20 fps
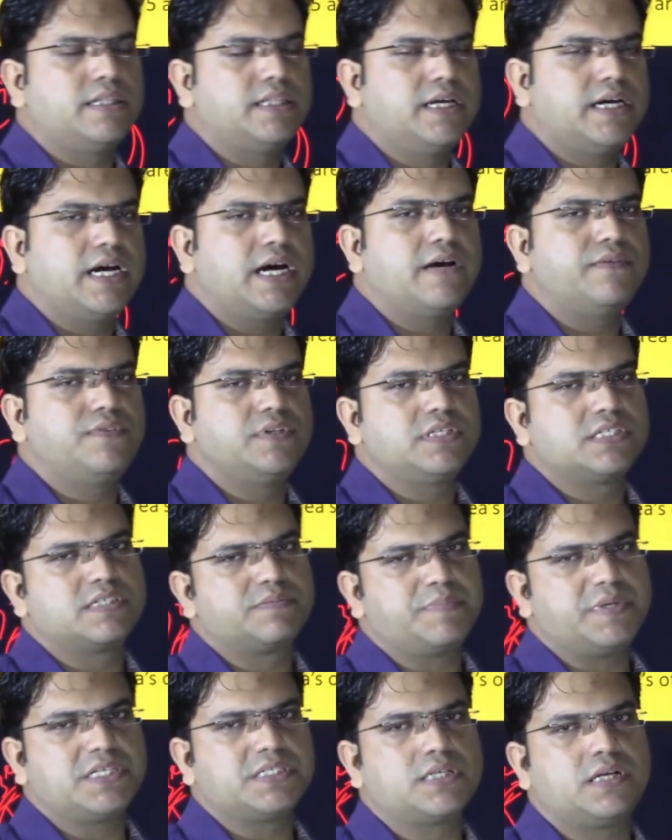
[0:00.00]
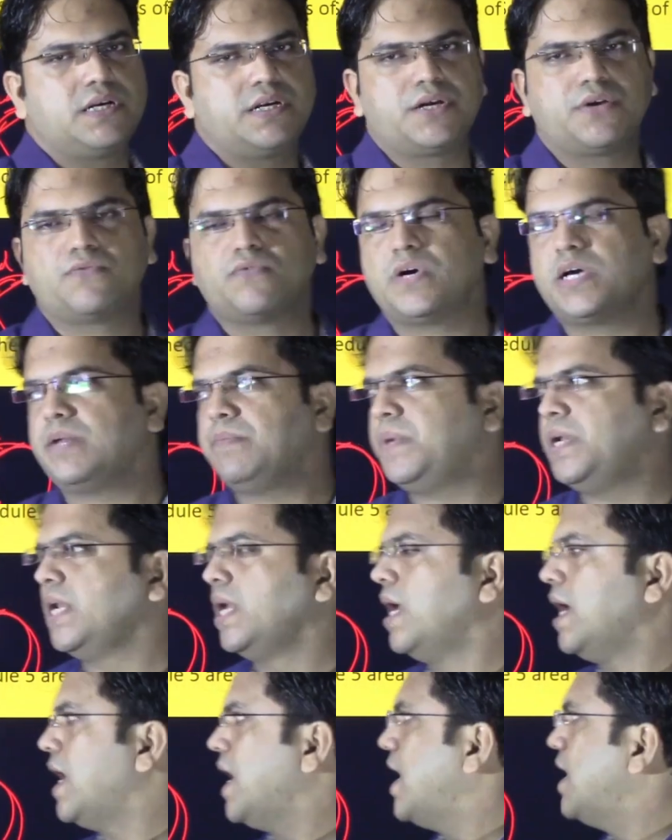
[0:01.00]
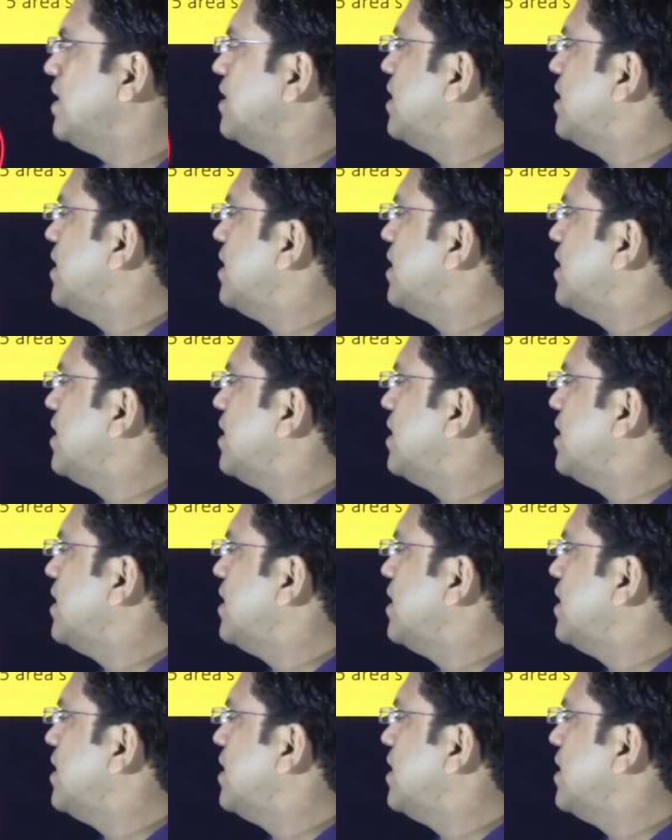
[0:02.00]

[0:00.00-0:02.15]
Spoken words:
They have this special requirement, and